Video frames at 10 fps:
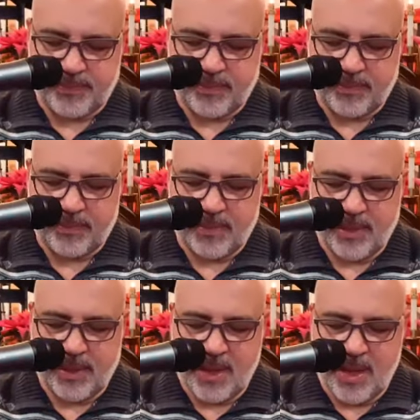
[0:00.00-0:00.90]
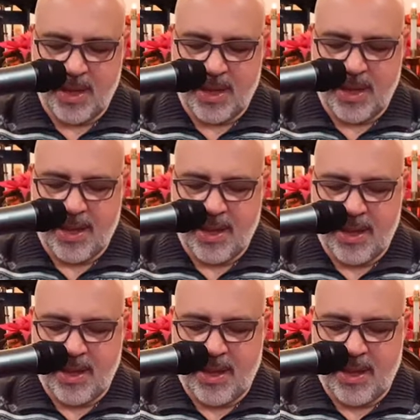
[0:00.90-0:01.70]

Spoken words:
Nobody speaks.